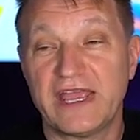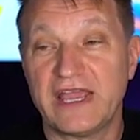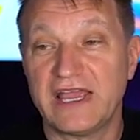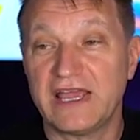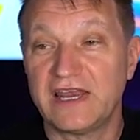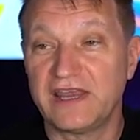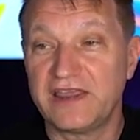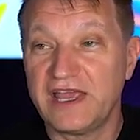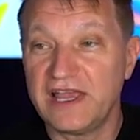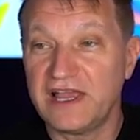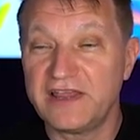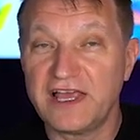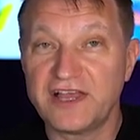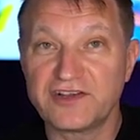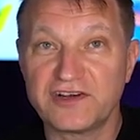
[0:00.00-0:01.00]
And
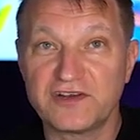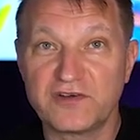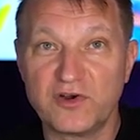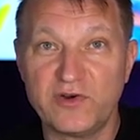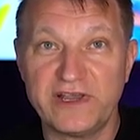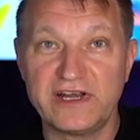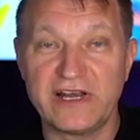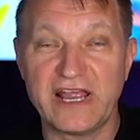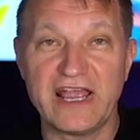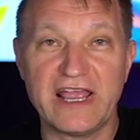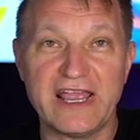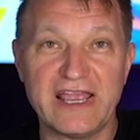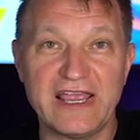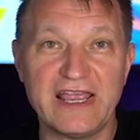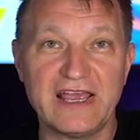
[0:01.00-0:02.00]
then that sort of created
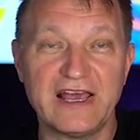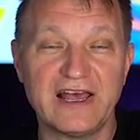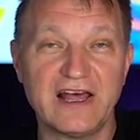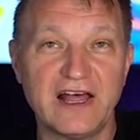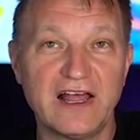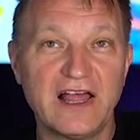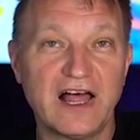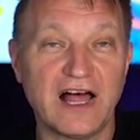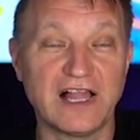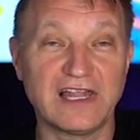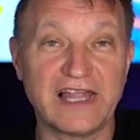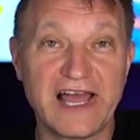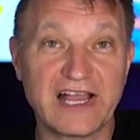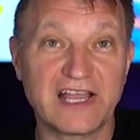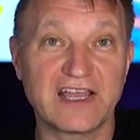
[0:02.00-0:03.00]
a
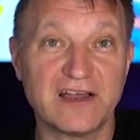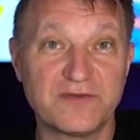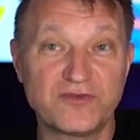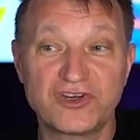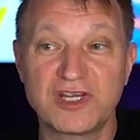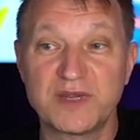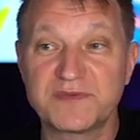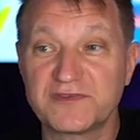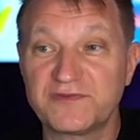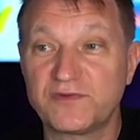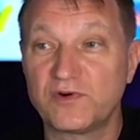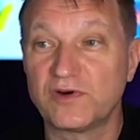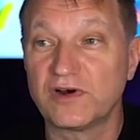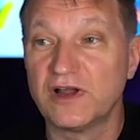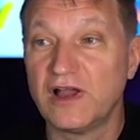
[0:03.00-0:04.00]
lack of chips
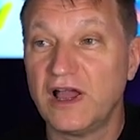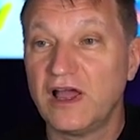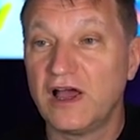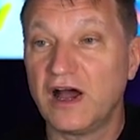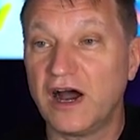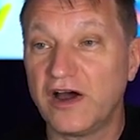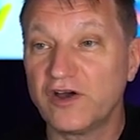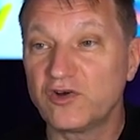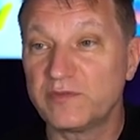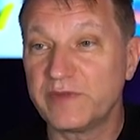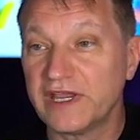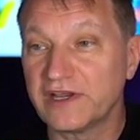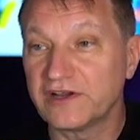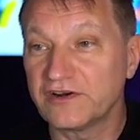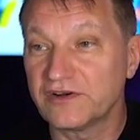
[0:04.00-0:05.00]
for
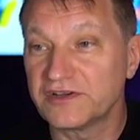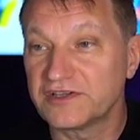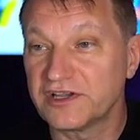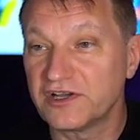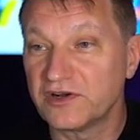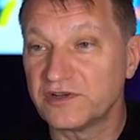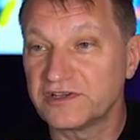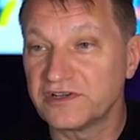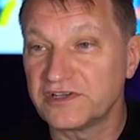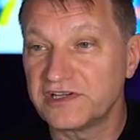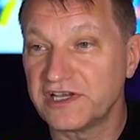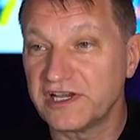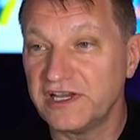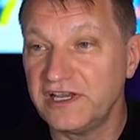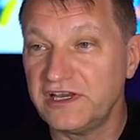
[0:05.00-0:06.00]
automakers. So as they're
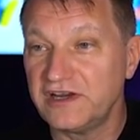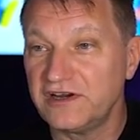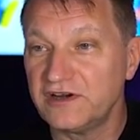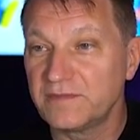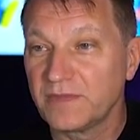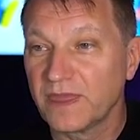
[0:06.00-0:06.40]
saying here,